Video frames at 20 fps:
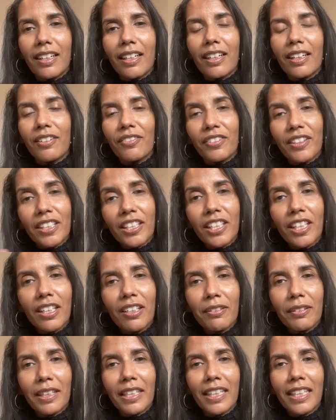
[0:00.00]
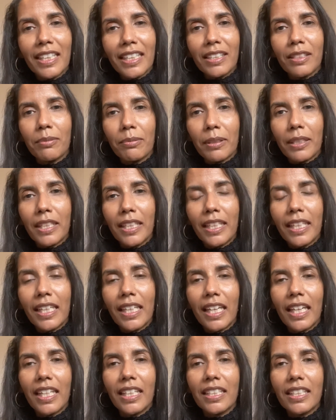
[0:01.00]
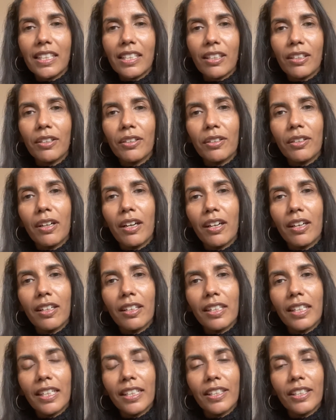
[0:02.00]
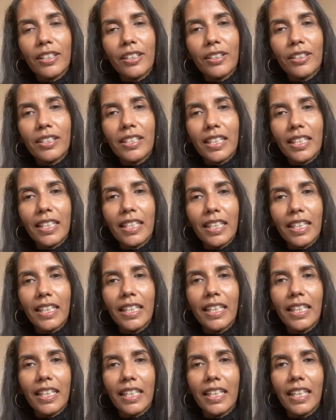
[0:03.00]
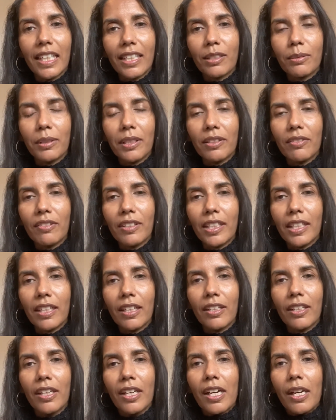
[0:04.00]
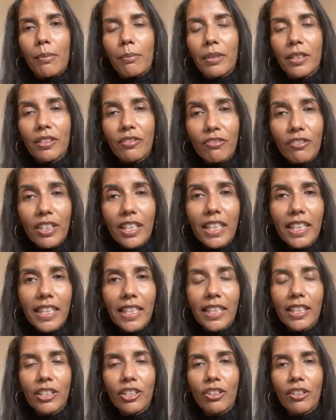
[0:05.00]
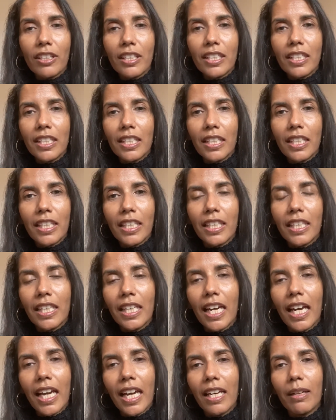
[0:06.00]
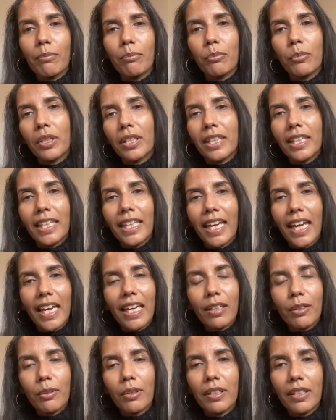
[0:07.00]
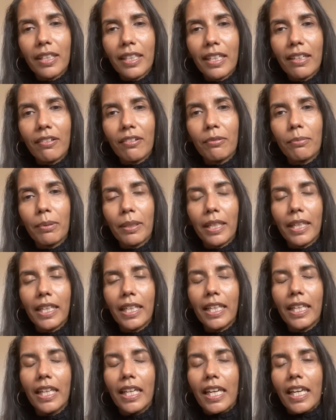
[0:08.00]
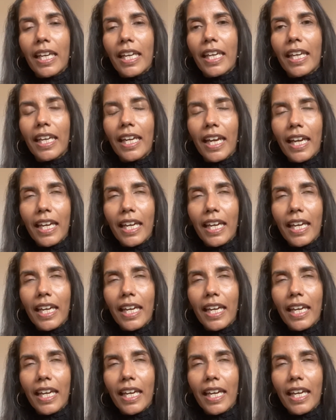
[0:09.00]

video it this week, and so I'll let you see it in next week's video, but it's really interesting. And with the equine therapy, I